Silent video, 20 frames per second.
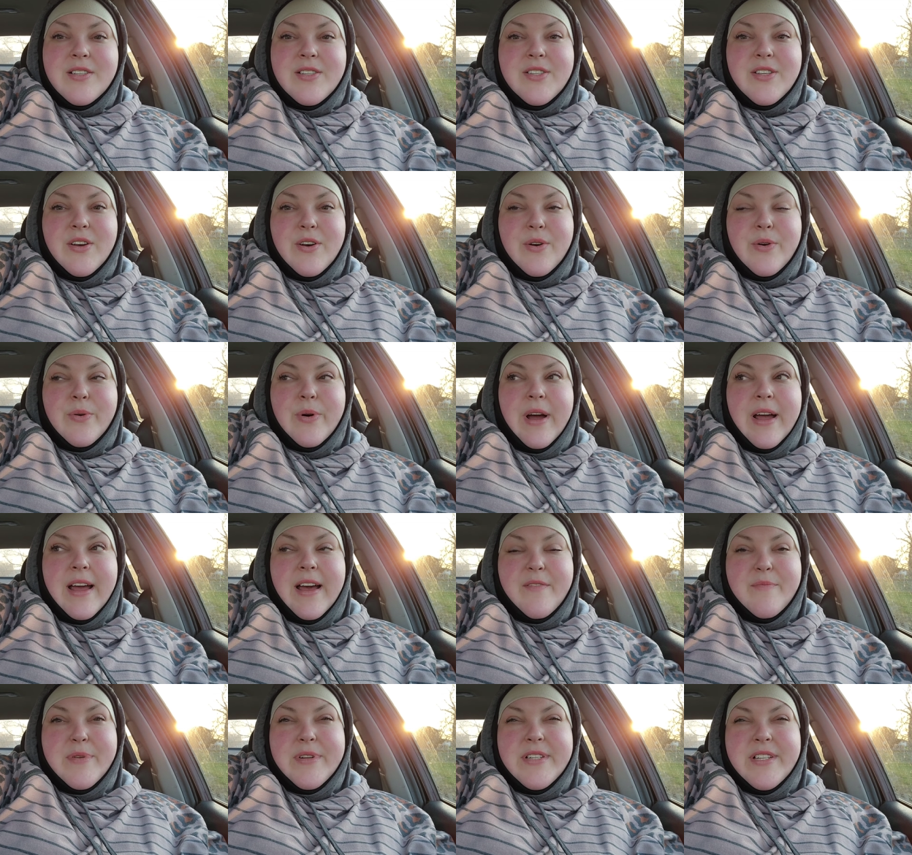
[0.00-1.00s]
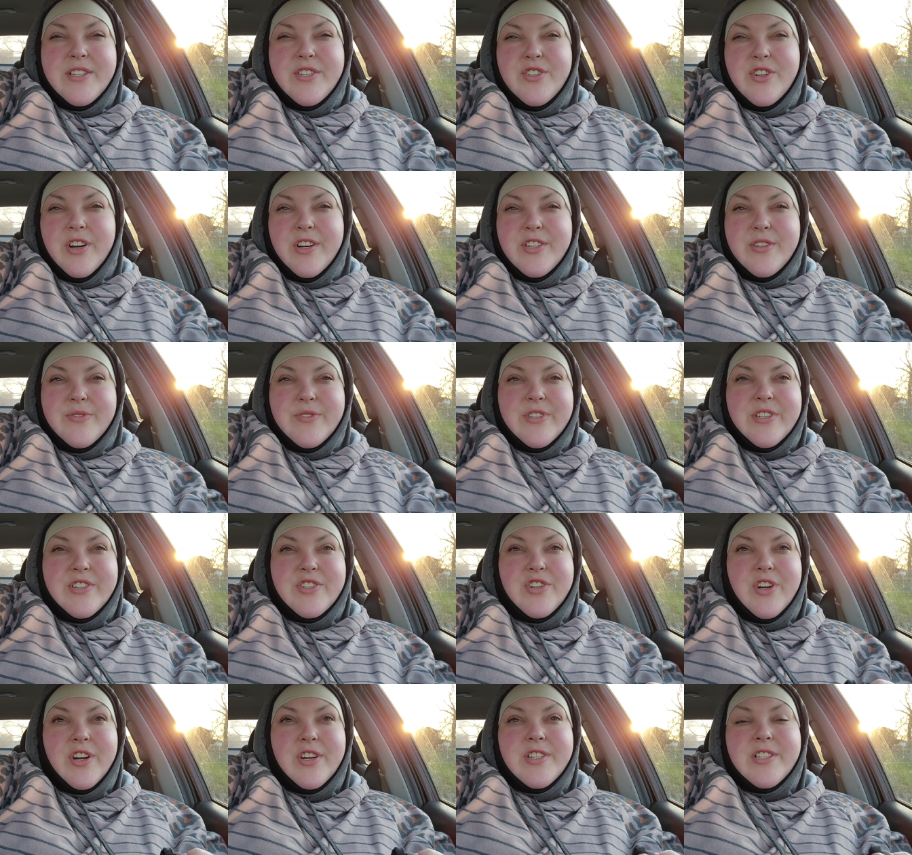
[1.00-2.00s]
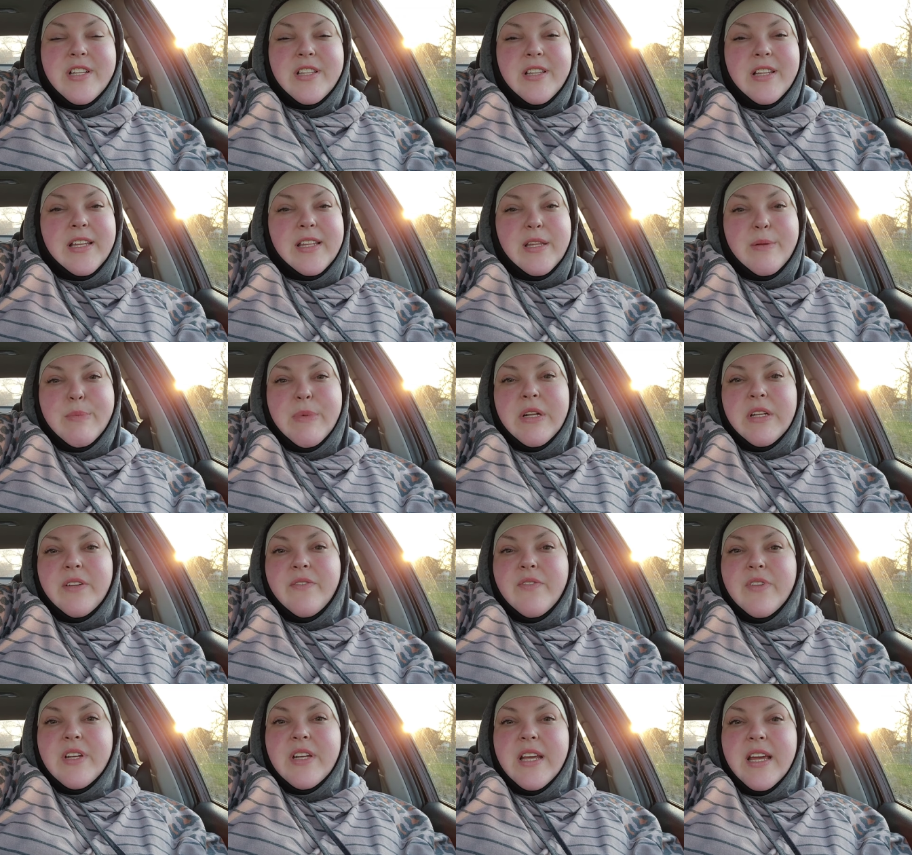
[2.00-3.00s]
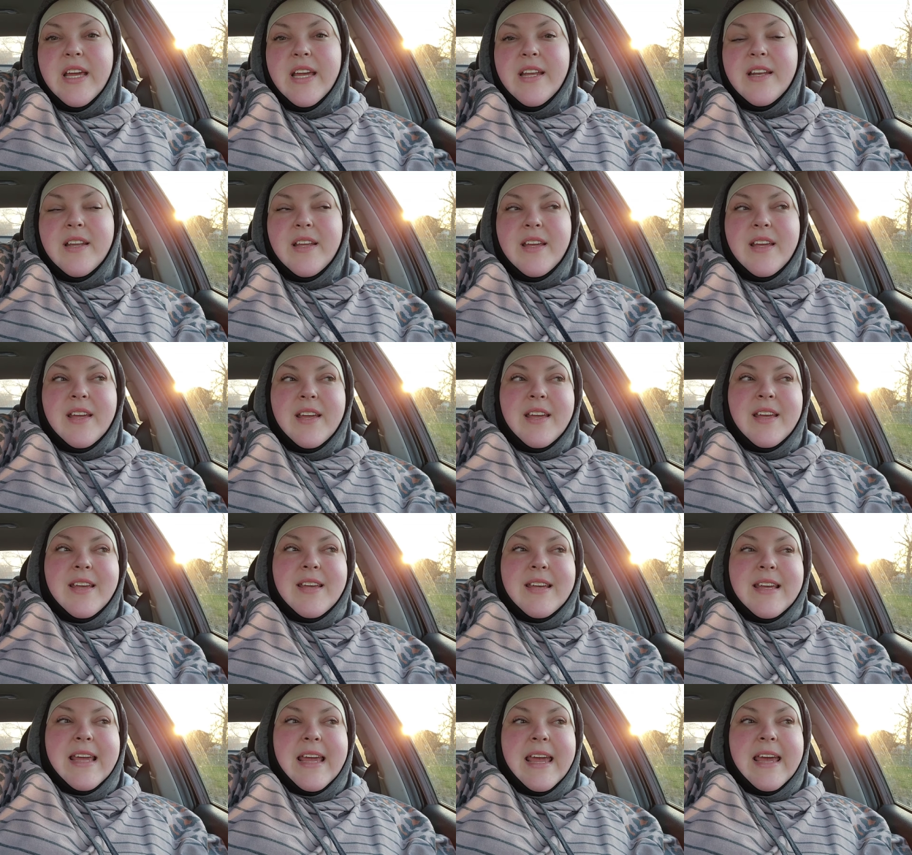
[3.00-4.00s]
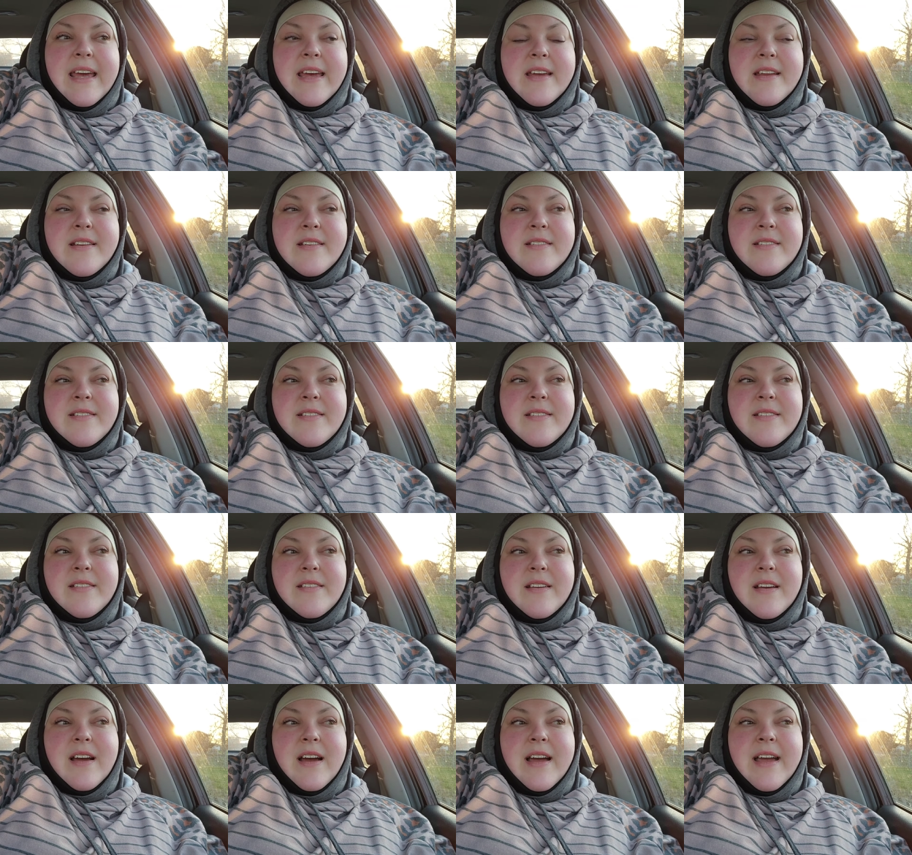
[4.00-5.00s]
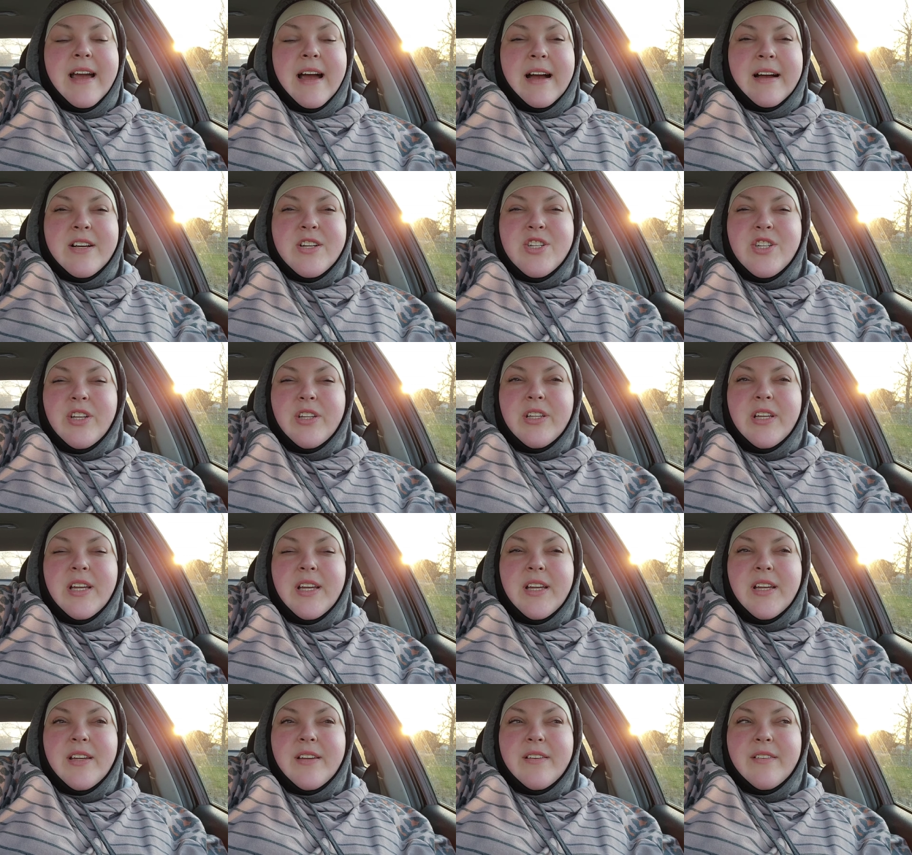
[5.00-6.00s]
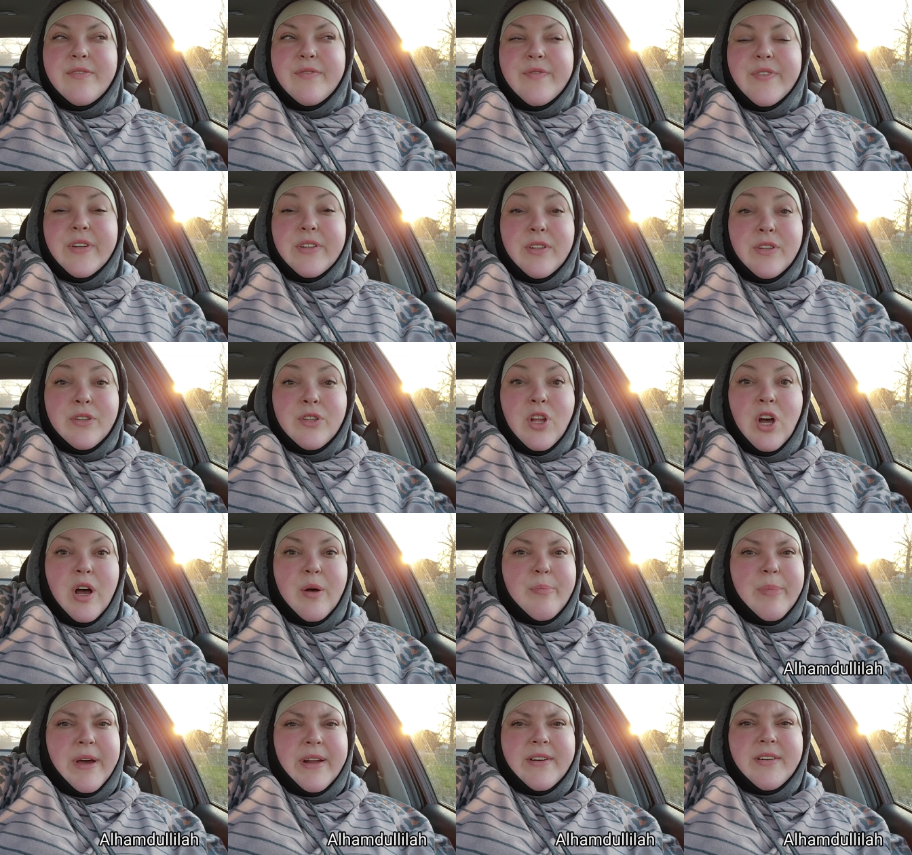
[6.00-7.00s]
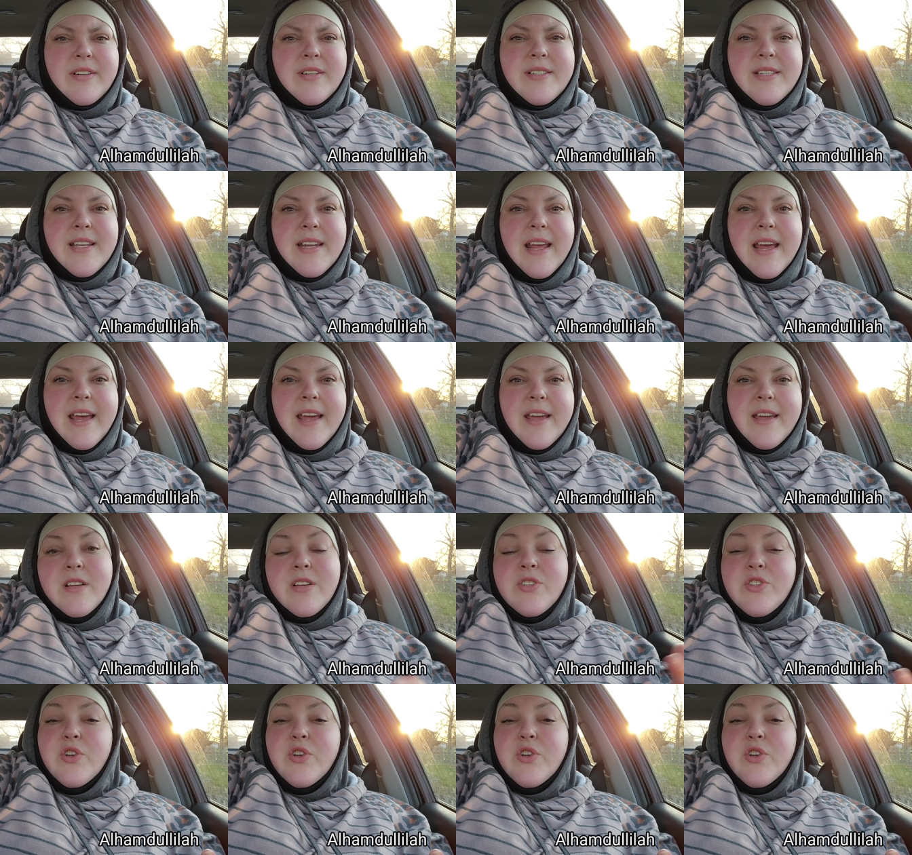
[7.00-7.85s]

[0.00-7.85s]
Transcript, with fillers: So I have been discharged. I was discharged in like the middle of the night and I actually feel a lot better today.